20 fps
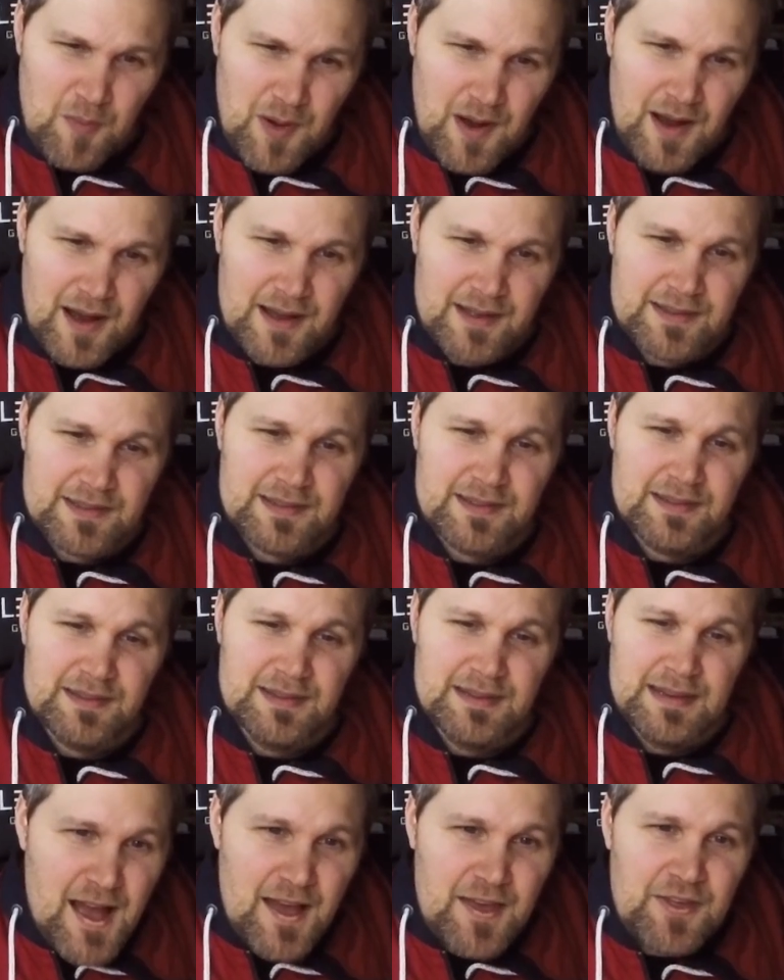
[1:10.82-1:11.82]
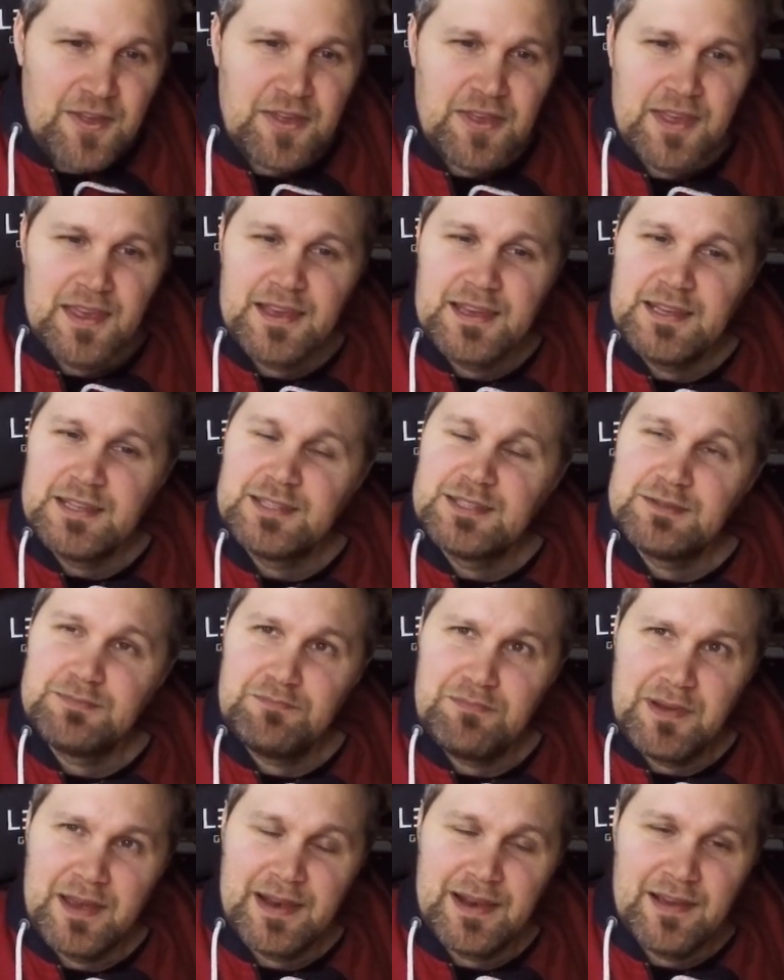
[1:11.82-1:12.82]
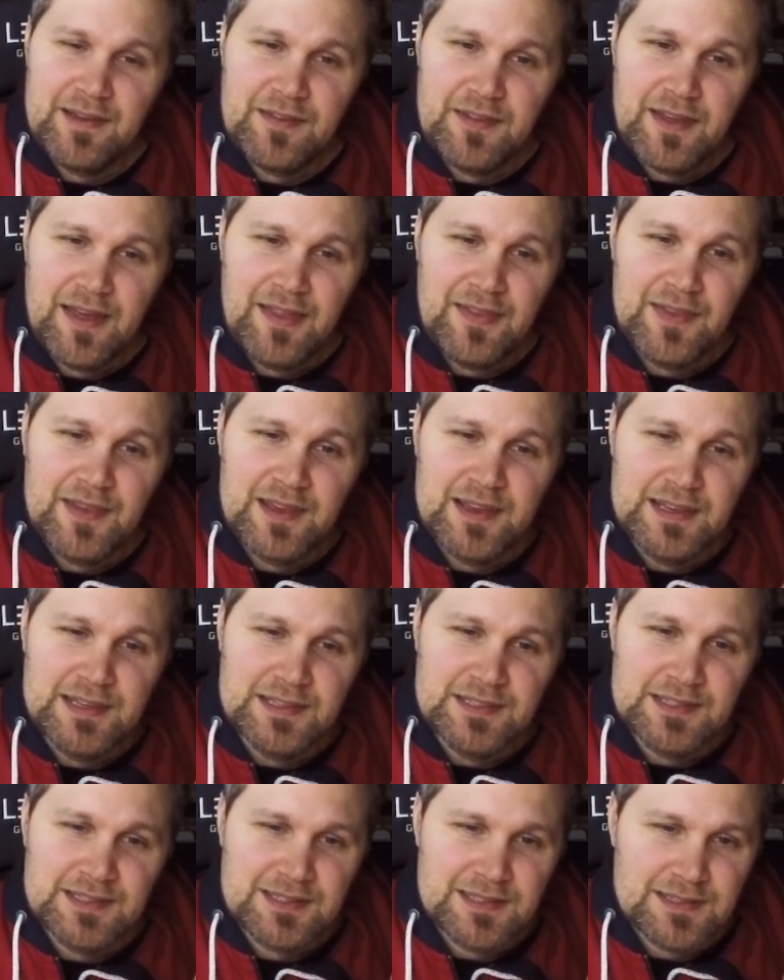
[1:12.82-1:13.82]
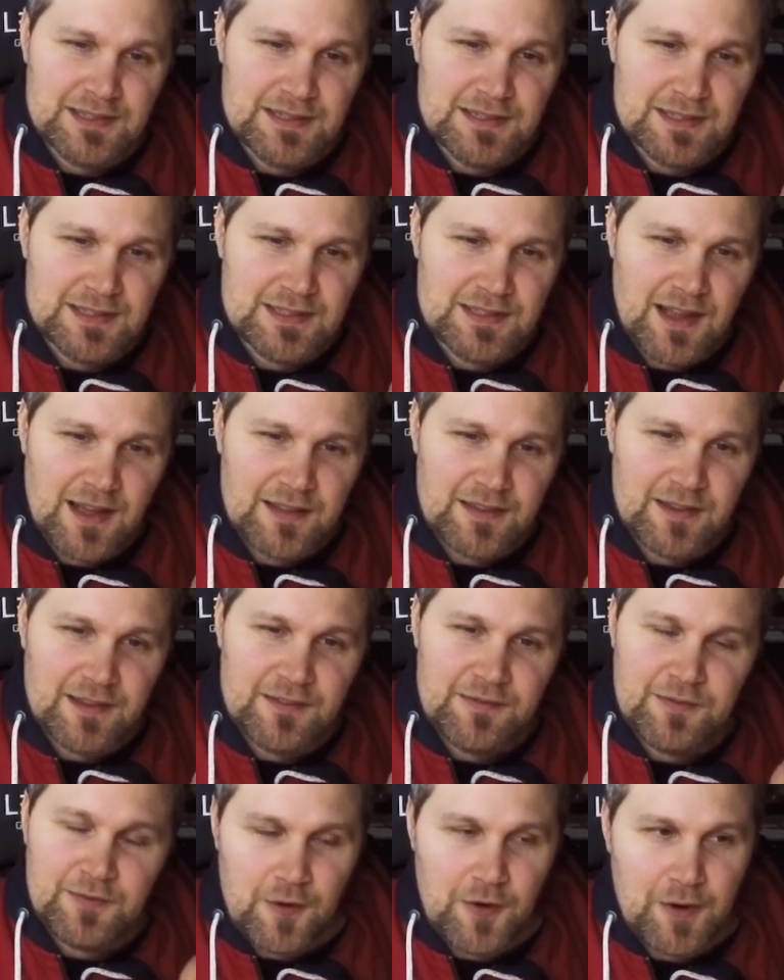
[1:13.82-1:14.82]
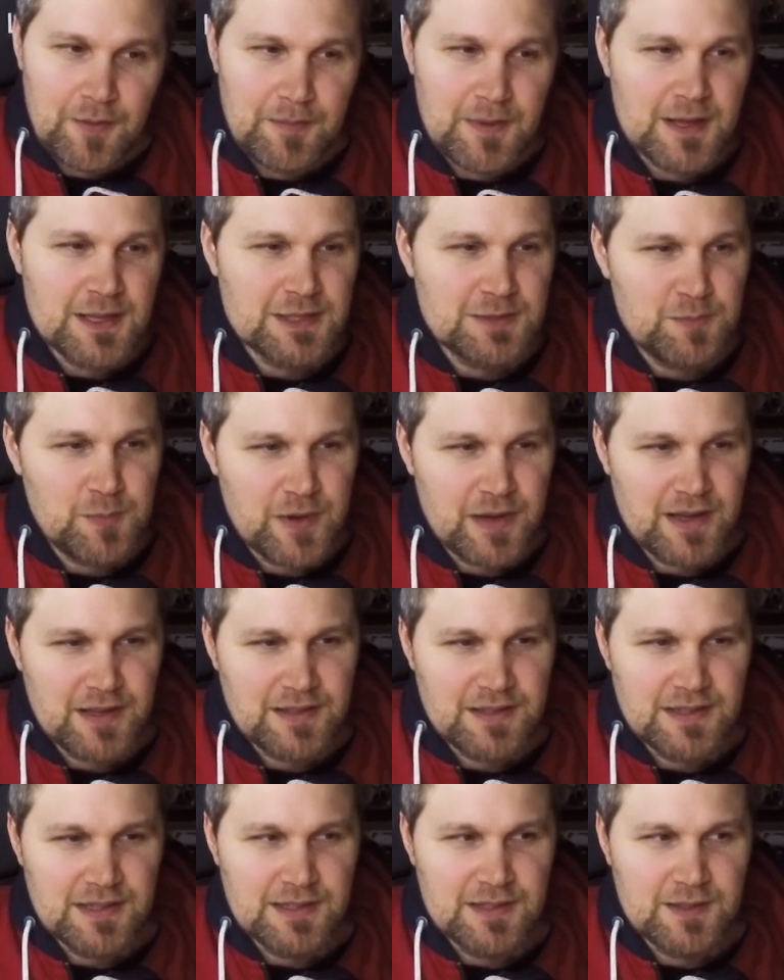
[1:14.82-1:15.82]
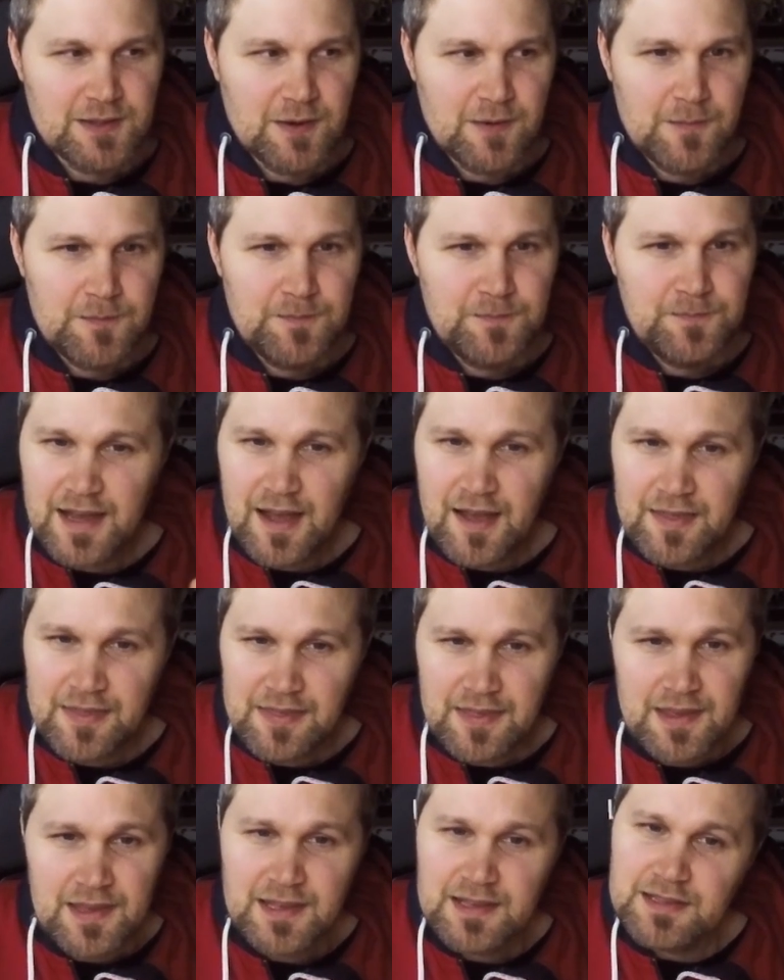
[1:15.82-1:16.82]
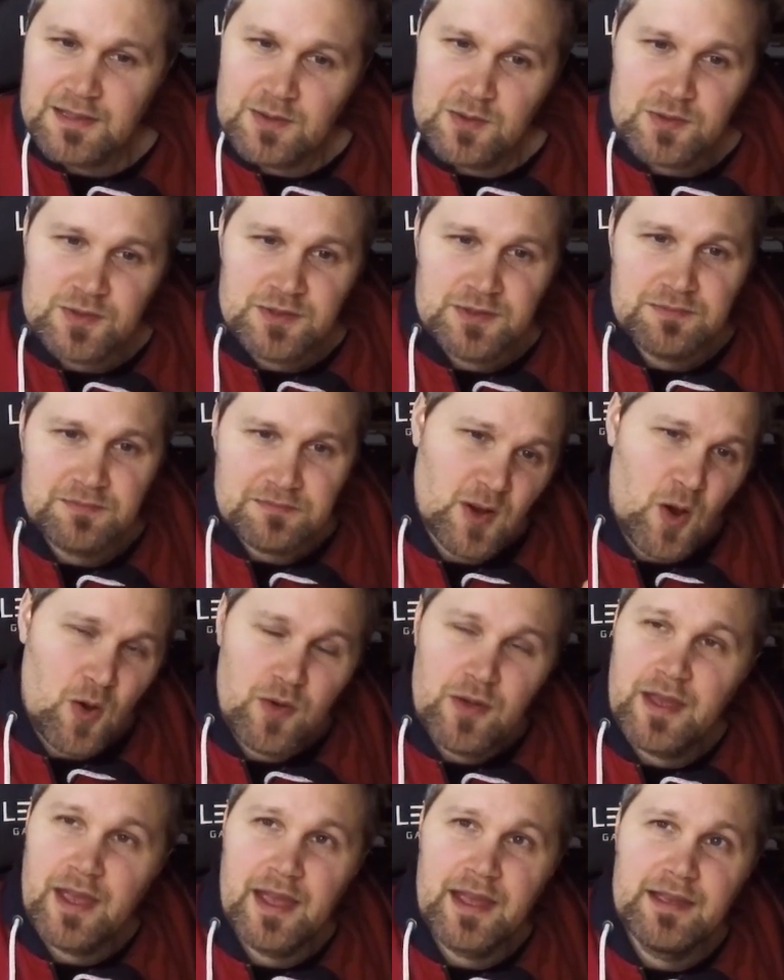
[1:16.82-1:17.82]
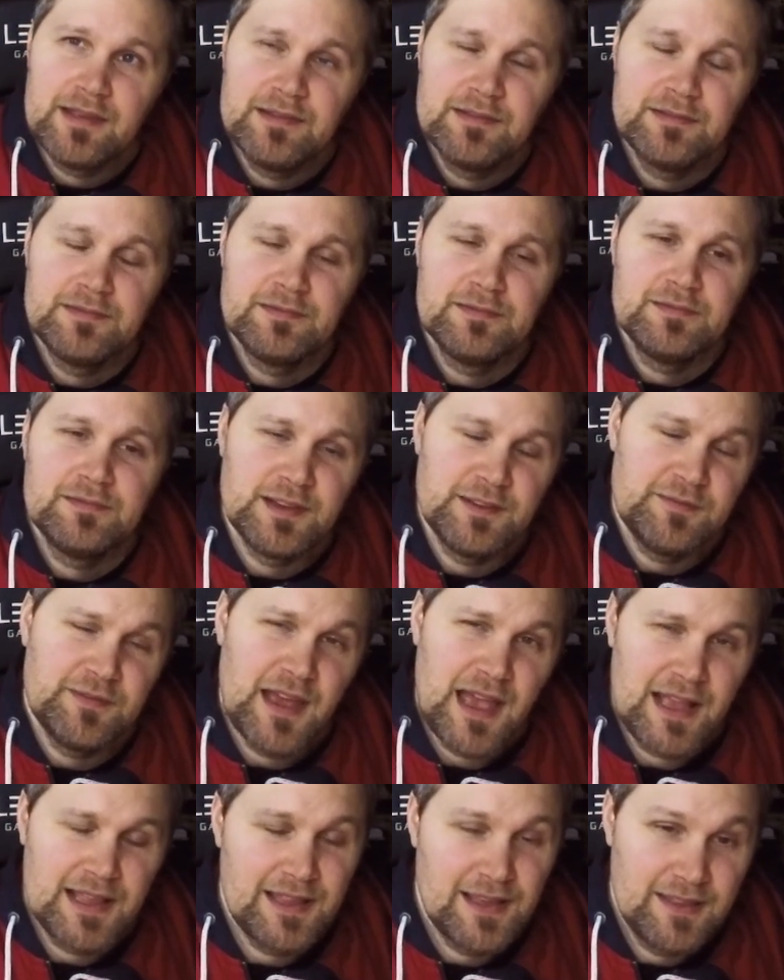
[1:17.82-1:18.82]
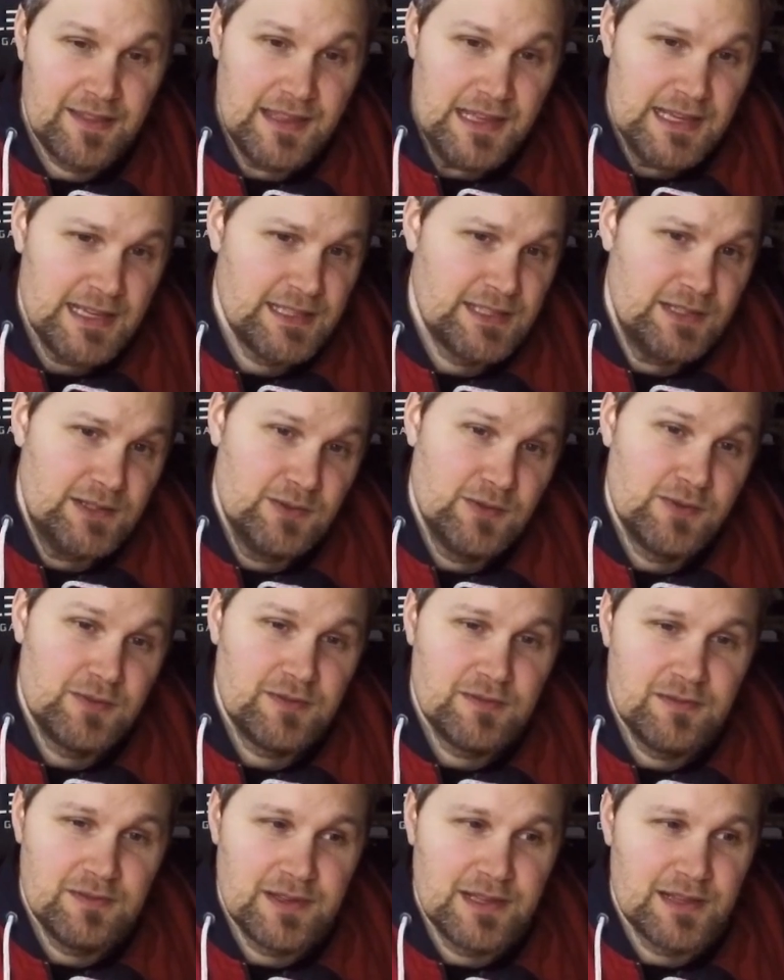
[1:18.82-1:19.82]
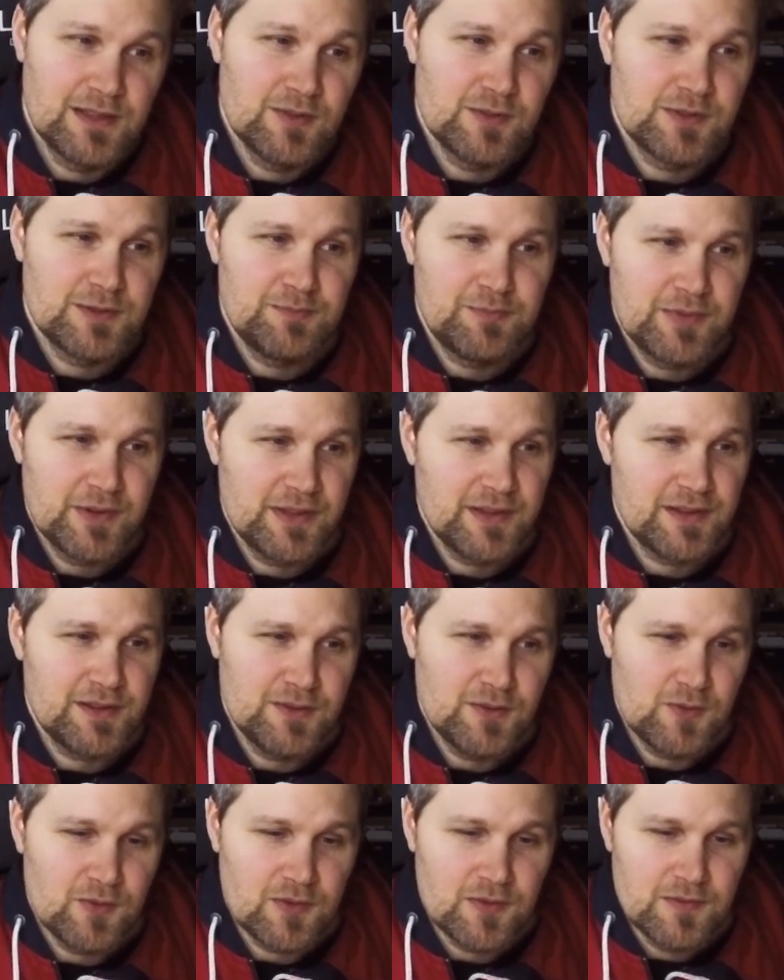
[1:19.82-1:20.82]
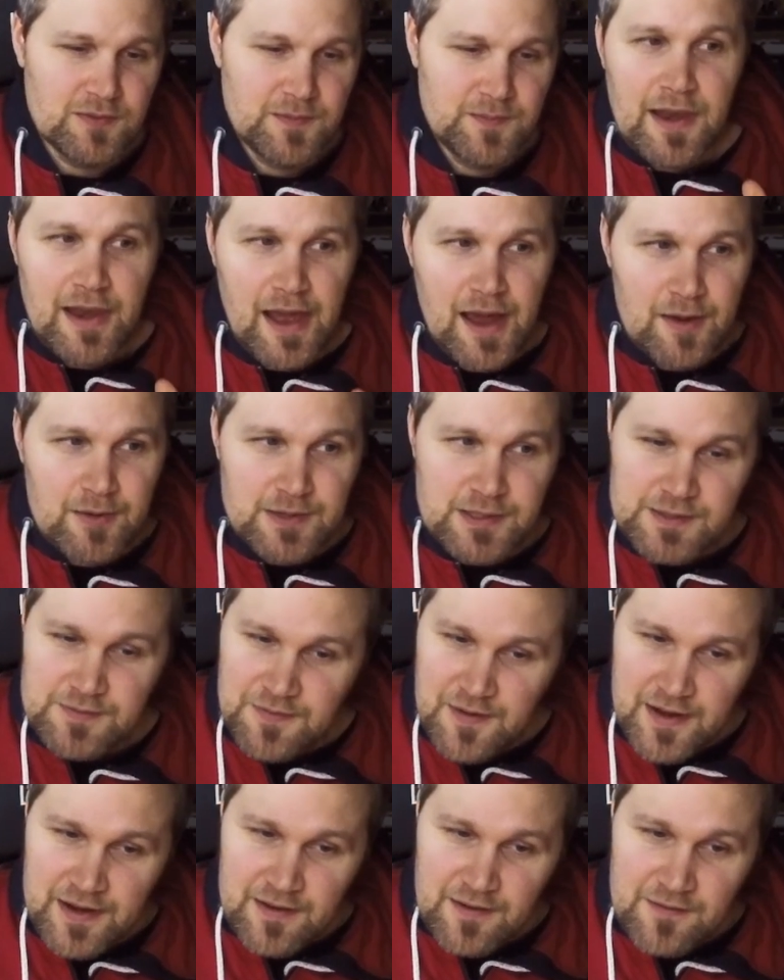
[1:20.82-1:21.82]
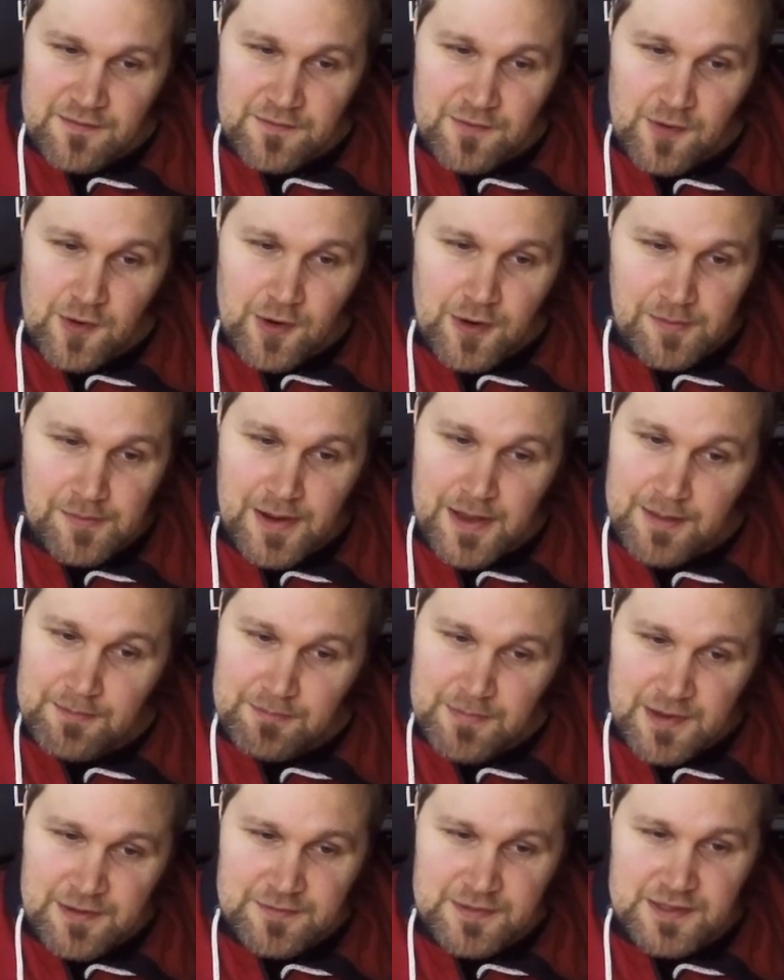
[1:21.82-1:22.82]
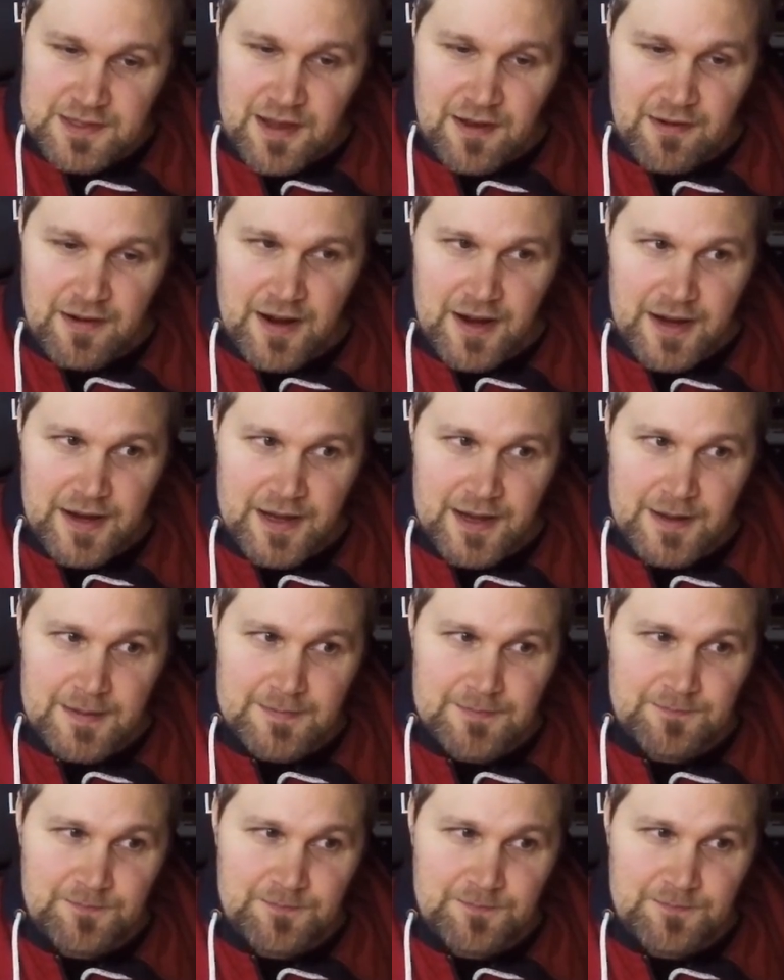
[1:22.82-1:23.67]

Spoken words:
but I think it's better than its starter form Sprigatito. I think it looks okay. In fact, I think it looks pretty cool. Now its final form Meowscarada,